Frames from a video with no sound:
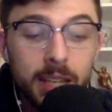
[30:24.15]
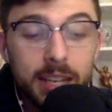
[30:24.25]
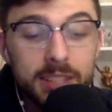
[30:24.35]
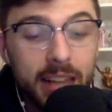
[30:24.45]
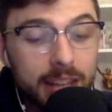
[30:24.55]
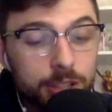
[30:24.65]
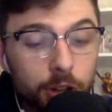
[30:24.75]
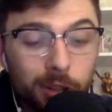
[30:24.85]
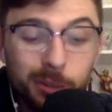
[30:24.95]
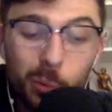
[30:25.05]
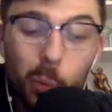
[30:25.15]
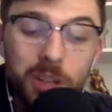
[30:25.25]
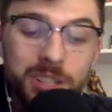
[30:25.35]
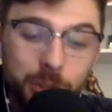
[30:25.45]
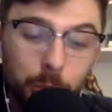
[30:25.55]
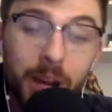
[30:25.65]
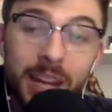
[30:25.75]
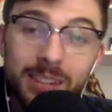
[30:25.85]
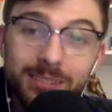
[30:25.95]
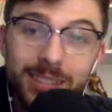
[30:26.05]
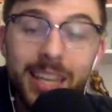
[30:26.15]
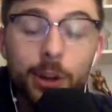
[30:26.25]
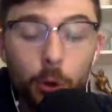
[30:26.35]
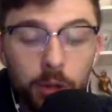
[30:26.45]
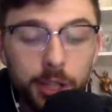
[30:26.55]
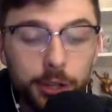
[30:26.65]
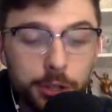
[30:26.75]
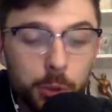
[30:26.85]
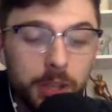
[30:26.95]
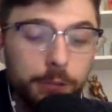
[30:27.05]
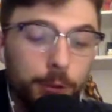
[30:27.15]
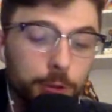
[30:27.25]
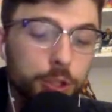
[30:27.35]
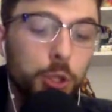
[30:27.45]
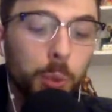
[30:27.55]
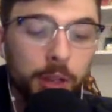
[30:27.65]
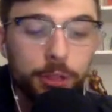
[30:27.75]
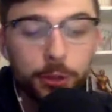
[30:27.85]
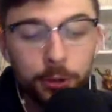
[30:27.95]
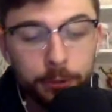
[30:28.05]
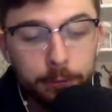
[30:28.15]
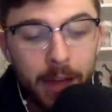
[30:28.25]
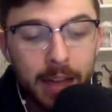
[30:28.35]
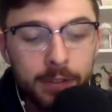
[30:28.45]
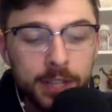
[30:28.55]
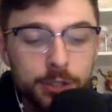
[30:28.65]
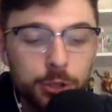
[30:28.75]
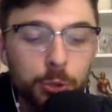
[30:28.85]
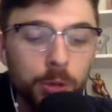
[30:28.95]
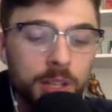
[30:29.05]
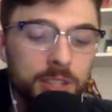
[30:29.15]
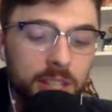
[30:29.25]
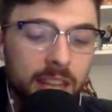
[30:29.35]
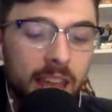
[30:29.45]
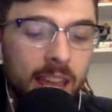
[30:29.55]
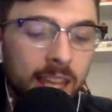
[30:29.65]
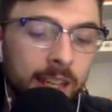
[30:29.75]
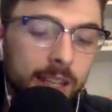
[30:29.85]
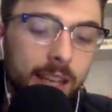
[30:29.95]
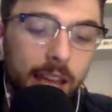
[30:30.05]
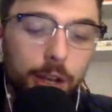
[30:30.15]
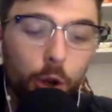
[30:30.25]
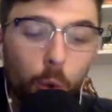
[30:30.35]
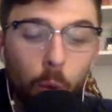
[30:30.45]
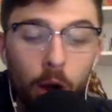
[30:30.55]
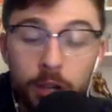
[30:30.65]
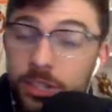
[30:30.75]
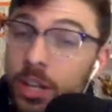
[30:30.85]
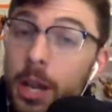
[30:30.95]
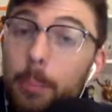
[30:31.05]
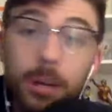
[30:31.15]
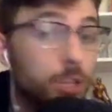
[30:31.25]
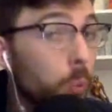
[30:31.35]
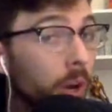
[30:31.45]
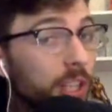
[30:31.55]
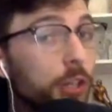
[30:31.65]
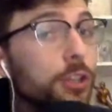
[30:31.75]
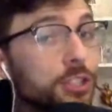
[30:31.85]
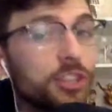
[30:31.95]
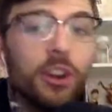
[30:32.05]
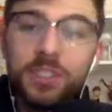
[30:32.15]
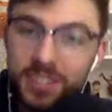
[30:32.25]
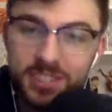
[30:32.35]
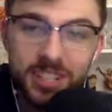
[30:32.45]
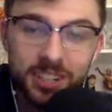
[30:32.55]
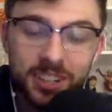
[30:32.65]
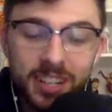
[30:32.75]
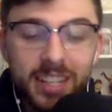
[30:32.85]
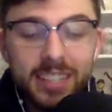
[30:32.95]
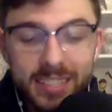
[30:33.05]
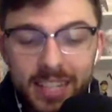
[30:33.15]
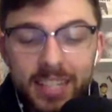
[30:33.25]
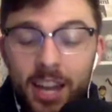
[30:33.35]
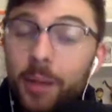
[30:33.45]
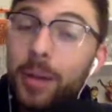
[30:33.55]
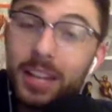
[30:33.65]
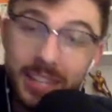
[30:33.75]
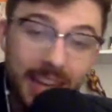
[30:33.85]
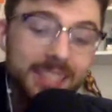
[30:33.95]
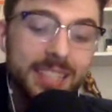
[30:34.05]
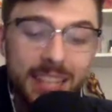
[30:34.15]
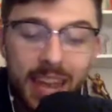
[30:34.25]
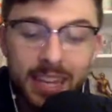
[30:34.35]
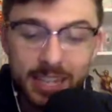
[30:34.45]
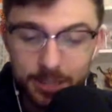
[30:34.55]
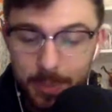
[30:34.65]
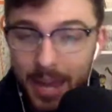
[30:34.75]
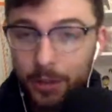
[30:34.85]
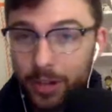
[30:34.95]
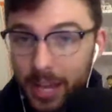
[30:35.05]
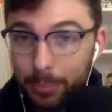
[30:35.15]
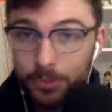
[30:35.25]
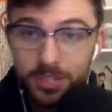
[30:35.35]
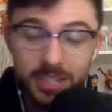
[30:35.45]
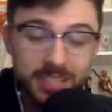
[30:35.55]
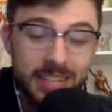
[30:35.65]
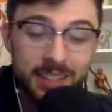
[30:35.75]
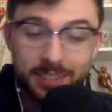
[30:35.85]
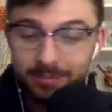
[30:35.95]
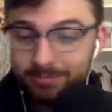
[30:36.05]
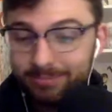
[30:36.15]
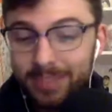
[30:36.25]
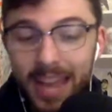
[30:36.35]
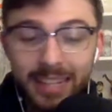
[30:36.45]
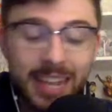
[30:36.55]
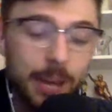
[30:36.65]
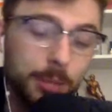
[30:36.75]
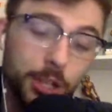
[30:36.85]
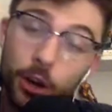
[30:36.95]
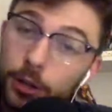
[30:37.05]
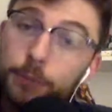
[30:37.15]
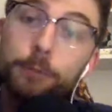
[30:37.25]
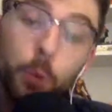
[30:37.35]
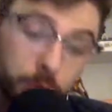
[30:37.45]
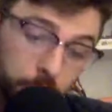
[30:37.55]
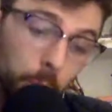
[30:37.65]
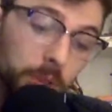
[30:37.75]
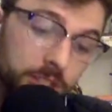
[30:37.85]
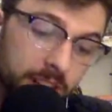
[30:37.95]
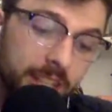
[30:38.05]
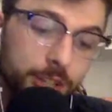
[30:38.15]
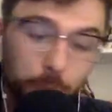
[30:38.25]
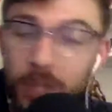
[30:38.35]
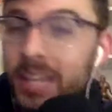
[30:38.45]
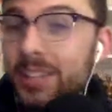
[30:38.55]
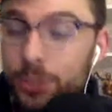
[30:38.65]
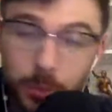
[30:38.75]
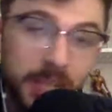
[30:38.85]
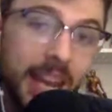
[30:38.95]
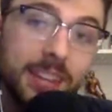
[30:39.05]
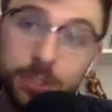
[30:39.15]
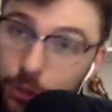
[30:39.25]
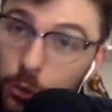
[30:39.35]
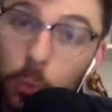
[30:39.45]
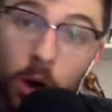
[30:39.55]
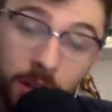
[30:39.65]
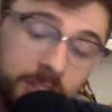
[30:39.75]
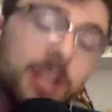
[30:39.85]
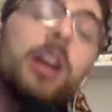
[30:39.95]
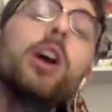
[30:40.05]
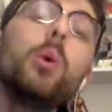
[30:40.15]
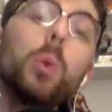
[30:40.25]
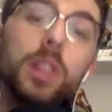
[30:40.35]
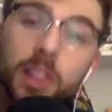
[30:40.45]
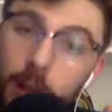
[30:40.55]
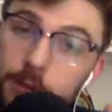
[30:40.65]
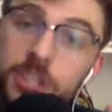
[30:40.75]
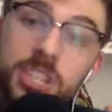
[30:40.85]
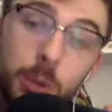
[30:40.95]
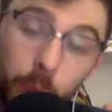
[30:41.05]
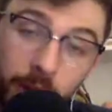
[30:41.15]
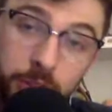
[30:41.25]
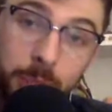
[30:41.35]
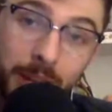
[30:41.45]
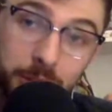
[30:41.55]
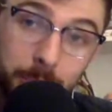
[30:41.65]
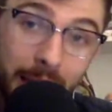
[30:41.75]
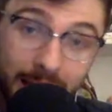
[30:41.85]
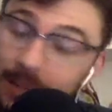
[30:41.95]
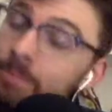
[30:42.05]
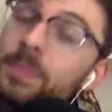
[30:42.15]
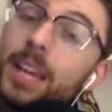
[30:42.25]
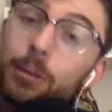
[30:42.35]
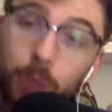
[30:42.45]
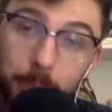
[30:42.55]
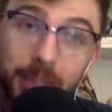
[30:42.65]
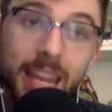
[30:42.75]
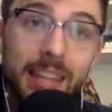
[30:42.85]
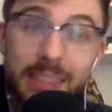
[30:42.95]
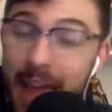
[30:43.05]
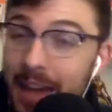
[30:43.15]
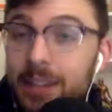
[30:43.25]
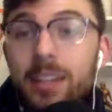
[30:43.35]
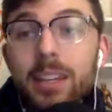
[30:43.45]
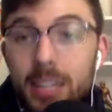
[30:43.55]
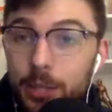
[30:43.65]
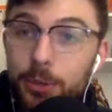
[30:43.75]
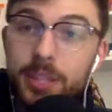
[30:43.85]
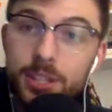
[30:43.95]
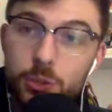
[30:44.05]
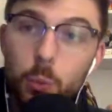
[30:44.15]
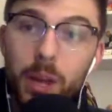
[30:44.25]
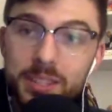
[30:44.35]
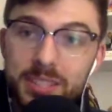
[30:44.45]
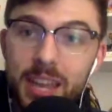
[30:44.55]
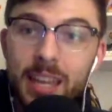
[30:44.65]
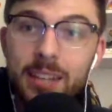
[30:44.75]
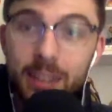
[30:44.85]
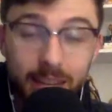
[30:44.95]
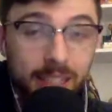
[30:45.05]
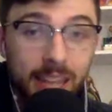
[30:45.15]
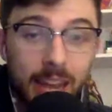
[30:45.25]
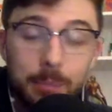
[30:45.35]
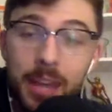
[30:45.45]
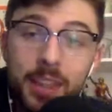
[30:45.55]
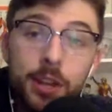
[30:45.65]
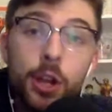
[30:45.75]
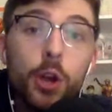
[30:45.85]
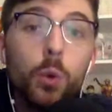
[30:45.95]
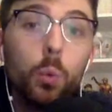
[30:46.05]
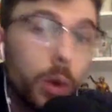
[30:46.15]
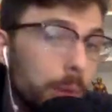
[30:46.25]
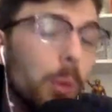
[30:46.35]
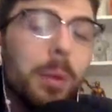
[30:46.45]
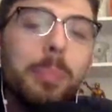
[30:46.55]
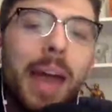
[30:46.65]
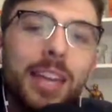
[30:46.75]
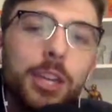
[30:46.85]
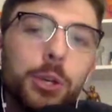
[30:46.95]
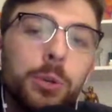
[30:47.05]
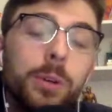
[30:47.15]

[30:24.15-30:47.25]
His last start wasn't great in Oakland on the 21st, 2 1/3, 5 hits, 2 runs, a K, and no walks. But his one good start this year did come against the Yankees back on April 16th at Camden Yards. 4 scoreless innings, 3 hits, 3 Ks, and 2 walks. Would love to see Wells bounce back and replicate that here in this Wednesday night game. And then we will be back here